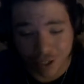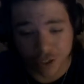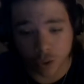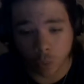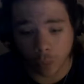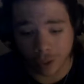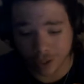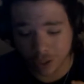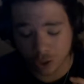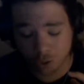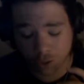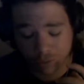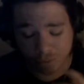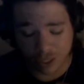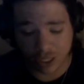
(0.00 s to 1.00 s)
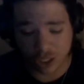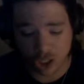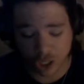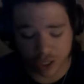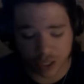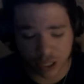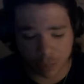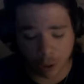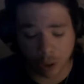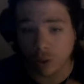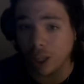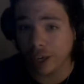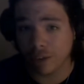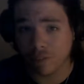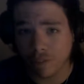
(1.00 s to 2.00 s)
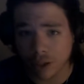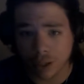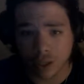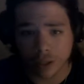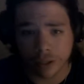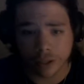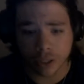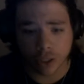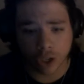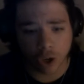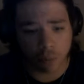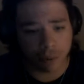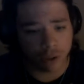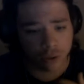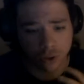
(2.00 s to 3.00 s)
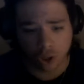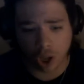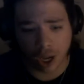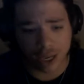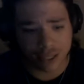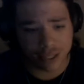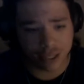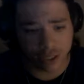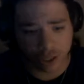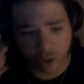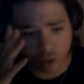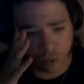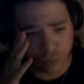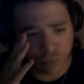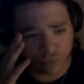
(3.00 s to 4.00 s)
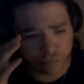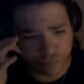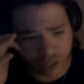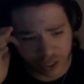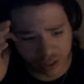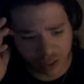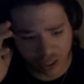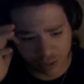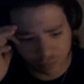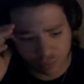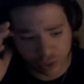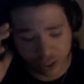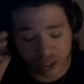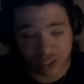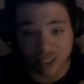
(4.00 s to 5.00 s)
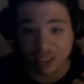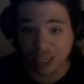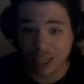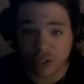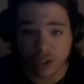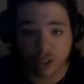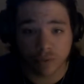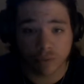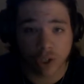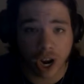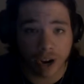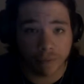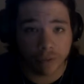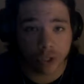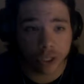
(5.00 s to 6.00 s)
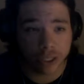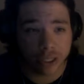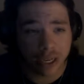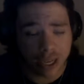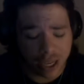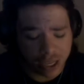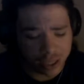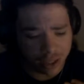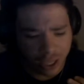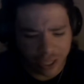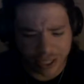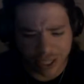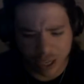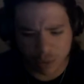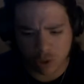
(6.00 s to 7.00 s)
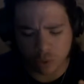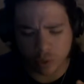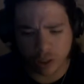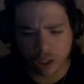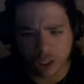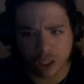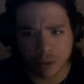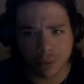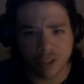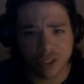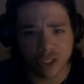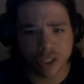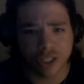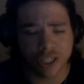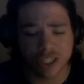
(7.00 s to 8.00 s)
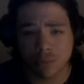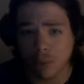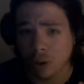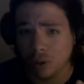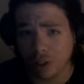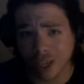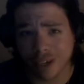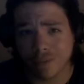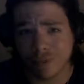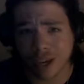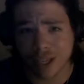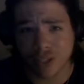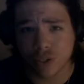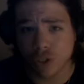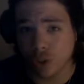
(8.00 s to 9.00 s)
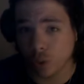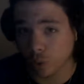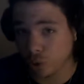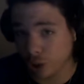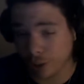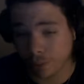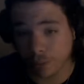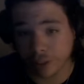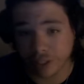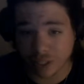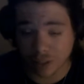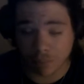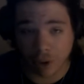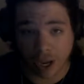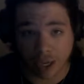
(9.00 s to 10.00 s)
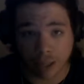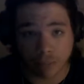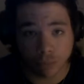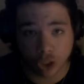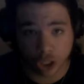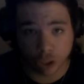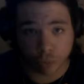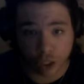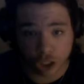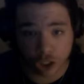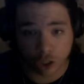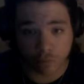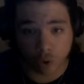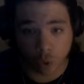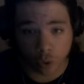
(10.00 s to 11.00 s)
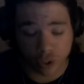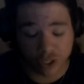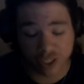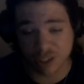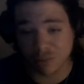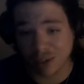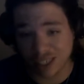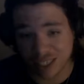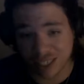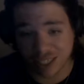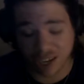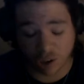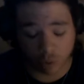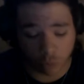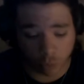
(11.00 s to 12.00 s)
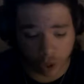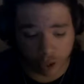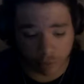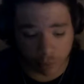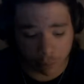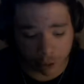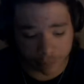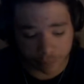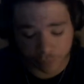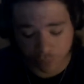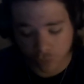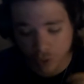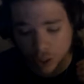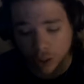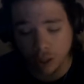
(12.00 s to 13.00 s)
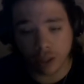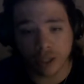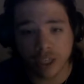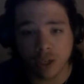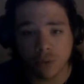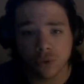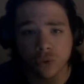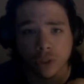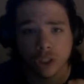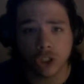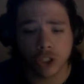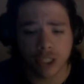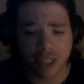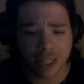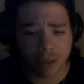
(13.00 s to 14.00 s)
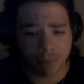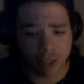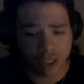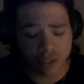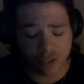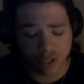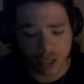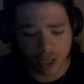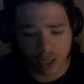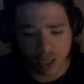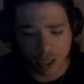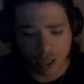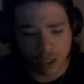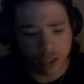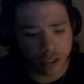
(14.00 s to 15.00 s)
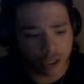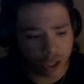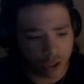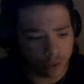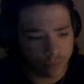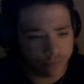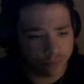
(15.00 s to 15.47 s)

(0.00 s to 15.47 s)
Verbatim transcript: to where they sort of teach us about life you know, about loss, you know, nothing really stays here forever. And Lion King was really good about teaching us about life as children, at least in my generation, of course, since I'm 18 now or whatever. But The Lion King was really good at that because, you know,